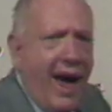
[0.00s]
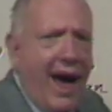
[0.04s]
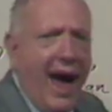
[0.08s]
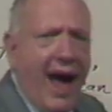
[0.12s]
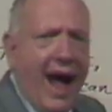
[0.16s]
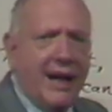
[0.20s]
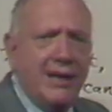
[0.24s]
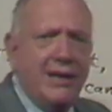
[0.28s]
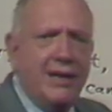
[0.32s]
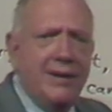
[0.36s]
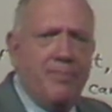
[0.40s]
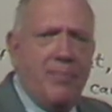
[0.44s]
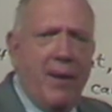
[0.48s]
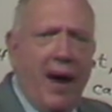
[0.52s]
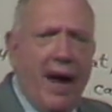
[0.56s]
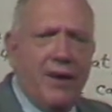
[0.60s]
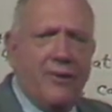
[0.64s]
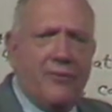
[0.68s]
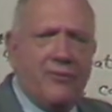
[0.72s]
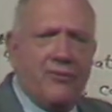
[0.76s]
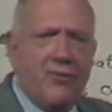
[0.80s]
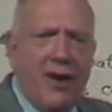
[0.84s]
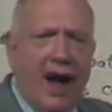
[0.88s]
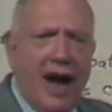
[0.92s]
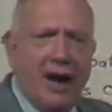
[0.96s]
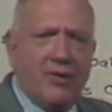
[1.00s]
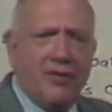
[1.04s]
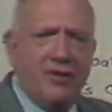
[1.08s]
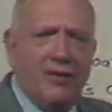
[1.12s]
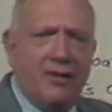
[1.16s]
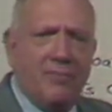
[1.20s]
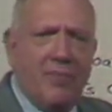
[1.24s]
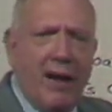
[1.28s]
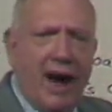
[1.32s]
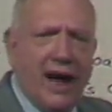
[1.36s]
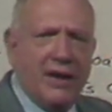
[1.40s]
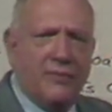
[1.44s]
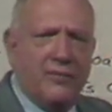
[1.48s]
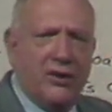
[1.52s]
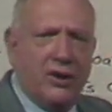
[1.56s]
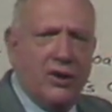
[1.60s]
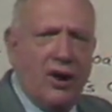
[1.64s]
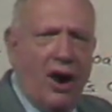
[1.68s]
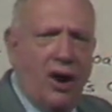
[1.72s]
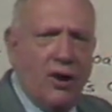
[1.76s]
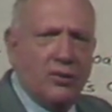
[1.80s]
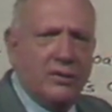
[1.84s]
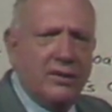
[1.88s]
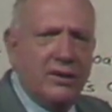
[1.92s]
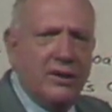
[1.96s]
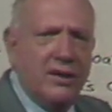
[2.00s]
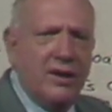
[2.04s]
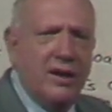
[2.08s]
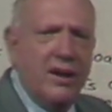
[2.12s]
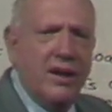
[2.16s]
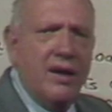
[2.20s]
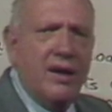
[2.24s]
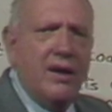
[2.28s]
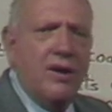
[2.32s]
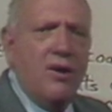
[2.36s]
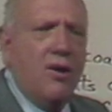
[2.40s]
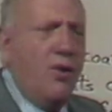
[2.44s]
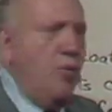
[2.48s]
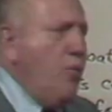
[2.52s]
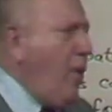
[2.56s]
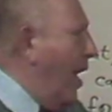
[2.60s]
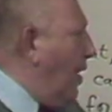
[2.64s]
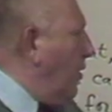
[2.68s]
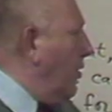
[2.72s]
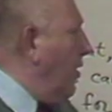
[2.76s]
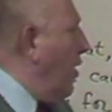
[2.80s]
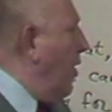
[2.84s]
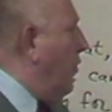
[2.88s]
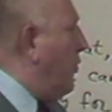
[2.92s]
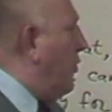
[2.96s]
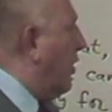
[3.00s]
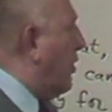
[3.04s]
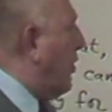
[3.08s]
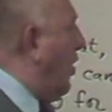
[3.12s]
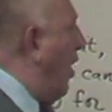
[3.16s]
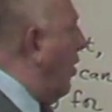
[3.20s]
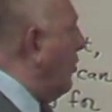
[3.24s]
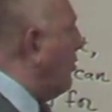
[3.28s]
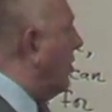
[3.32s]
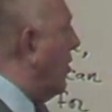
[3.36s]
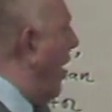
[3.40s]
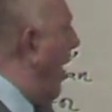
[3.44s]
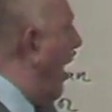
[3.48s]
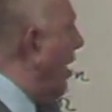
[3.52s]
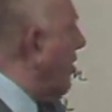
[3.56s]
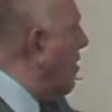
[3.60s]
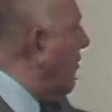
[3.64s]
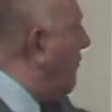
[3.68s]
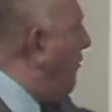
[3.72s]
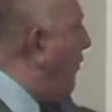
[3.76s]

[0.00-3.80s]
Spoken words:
How do you buy a fractional part of a coat? Well, the coat costs